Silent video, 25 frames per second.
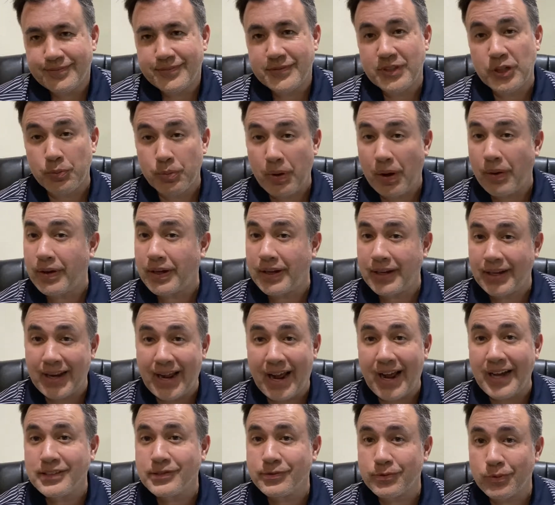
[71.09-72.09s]
you're probably going to get
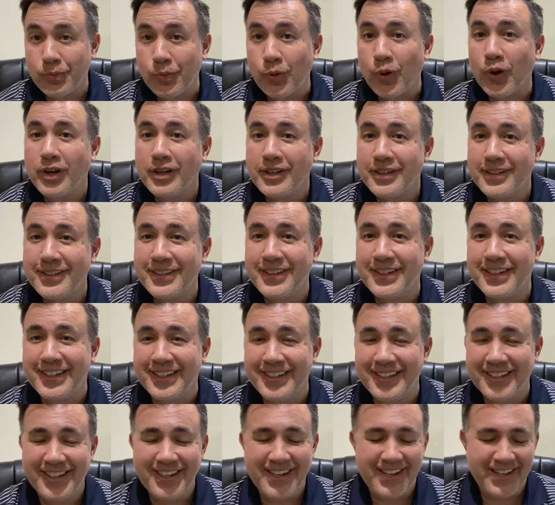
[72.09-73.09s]
asked for more.
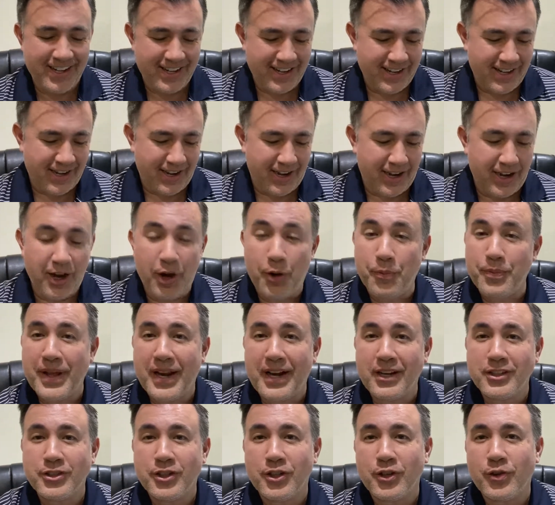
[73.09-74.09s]
I hope that
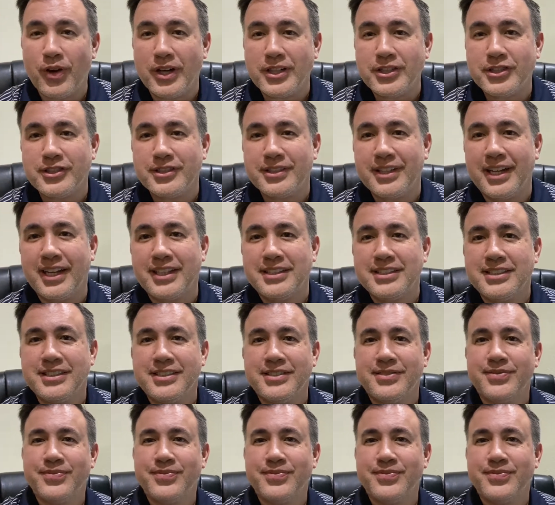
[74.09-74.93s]
answered your question. Thanks.